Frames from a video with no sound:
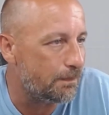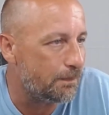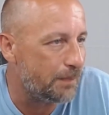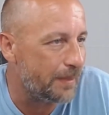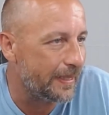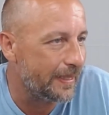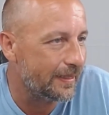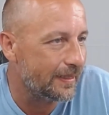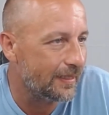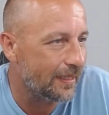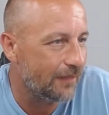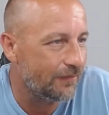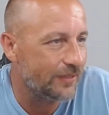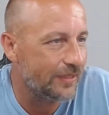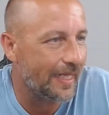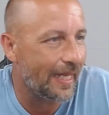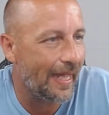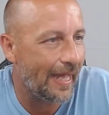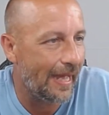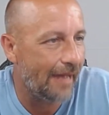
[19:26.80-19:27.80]
big enough
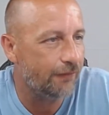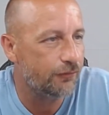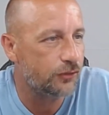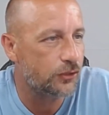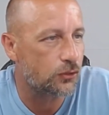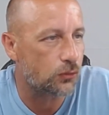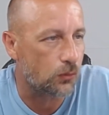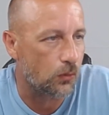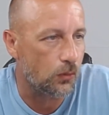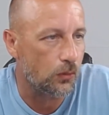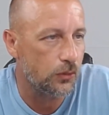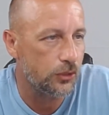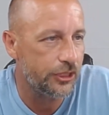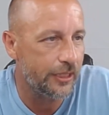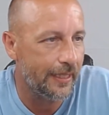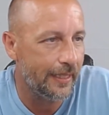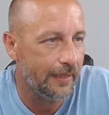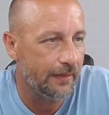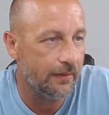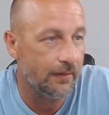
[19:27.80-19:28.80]
to have trolls
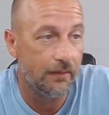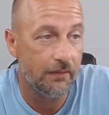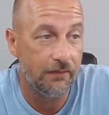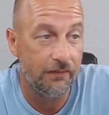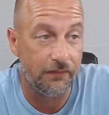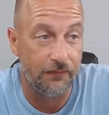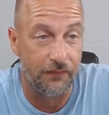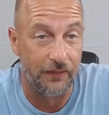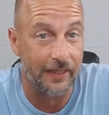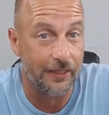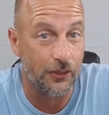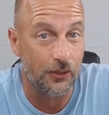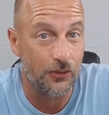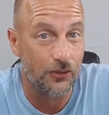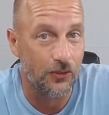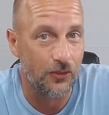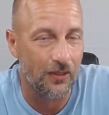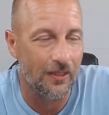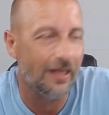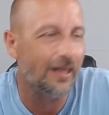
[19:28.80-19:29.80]
yet.
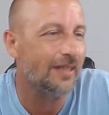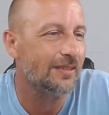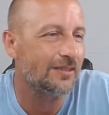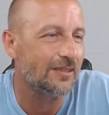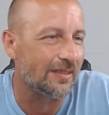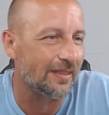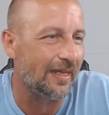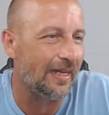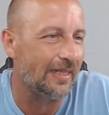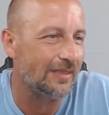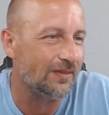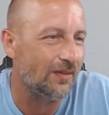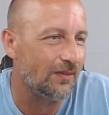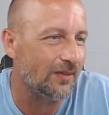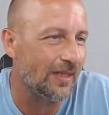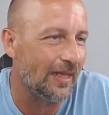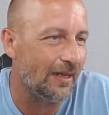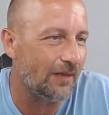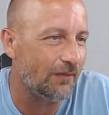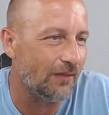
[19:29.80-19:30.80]
Fingers crossed. Laugh
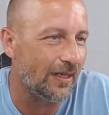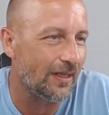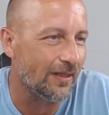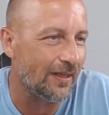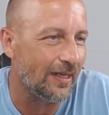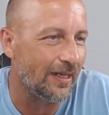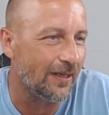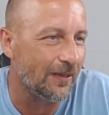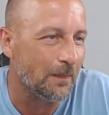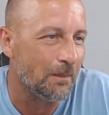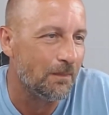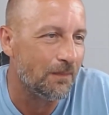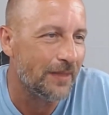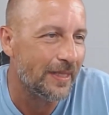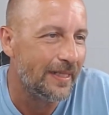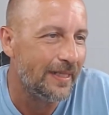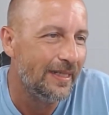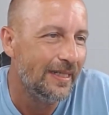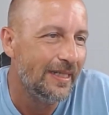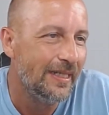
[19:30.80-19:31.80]
out loud.
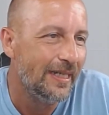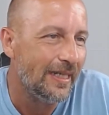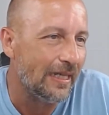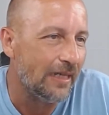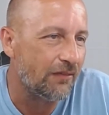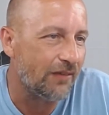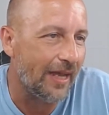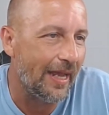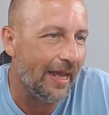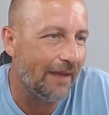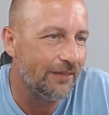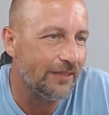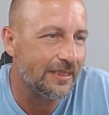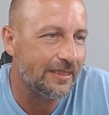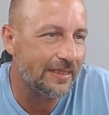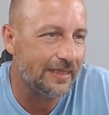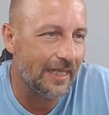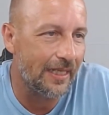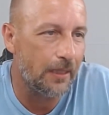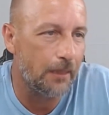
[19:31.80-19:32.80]
If I haven't
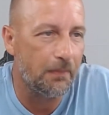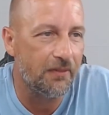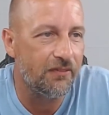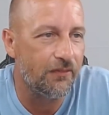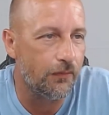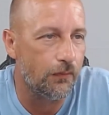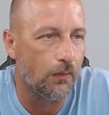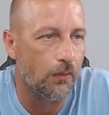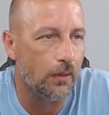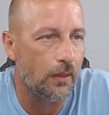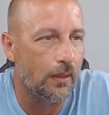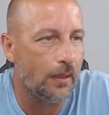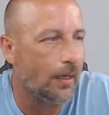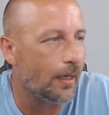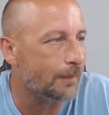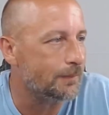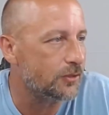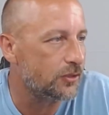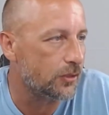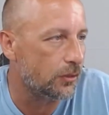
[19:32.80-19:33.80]
said it before,
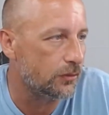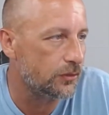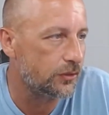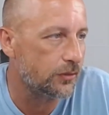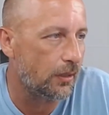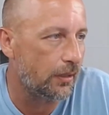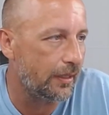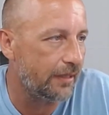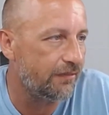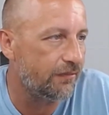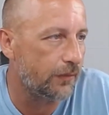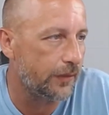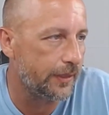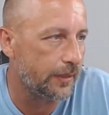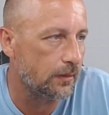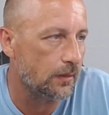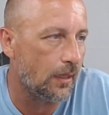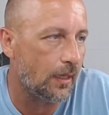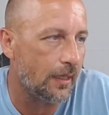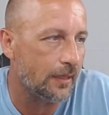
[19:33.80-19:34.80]
I'm so sorry for
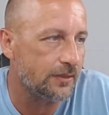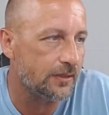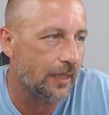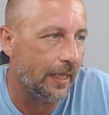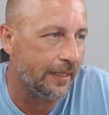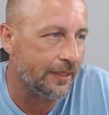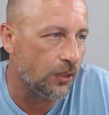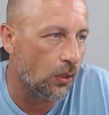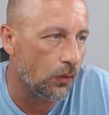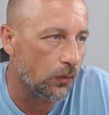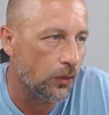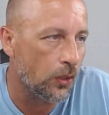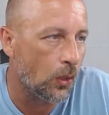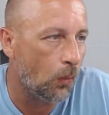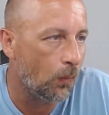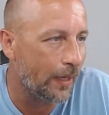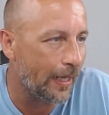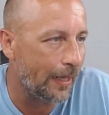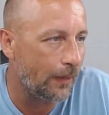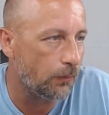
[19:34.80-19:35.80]
your loss. I don't know
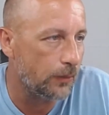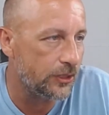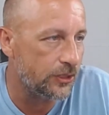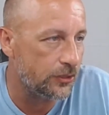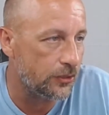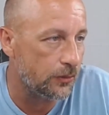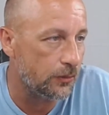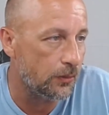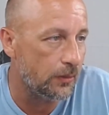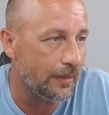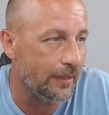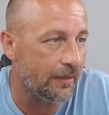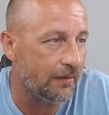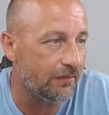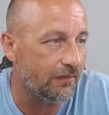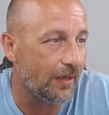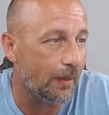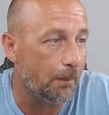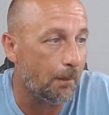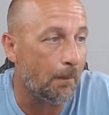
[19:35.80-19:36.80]
what I would do
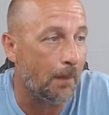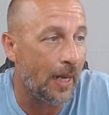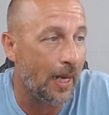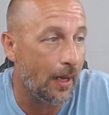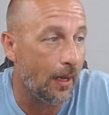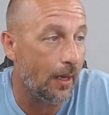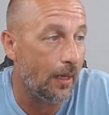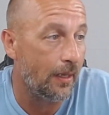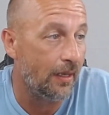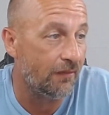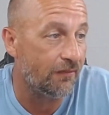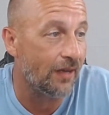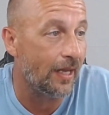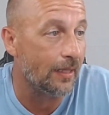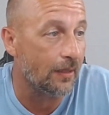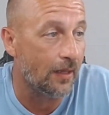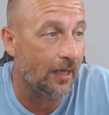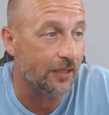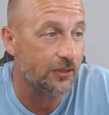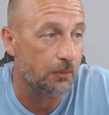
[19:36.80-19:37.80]
if I
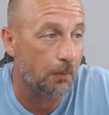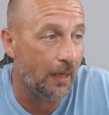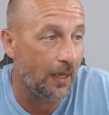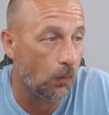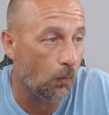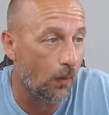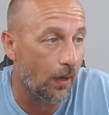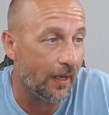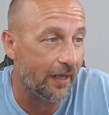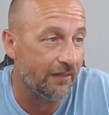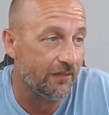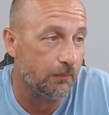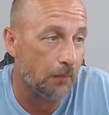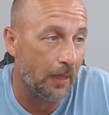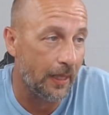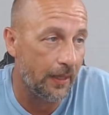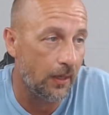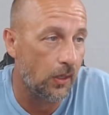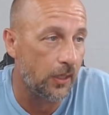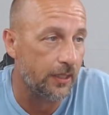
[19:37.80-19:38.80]
lost my wife.
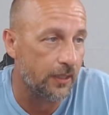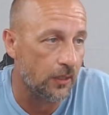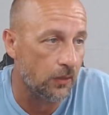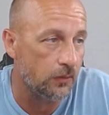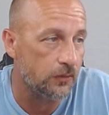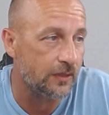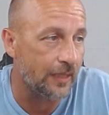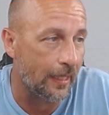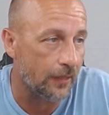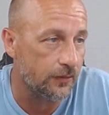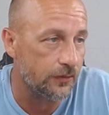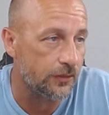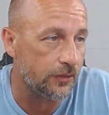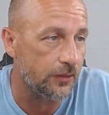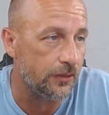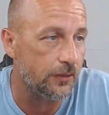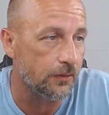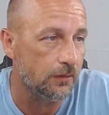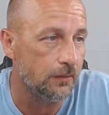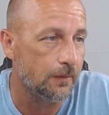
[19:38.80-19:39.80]
My heart goes out to
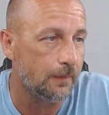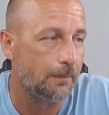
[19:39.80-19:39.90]
you.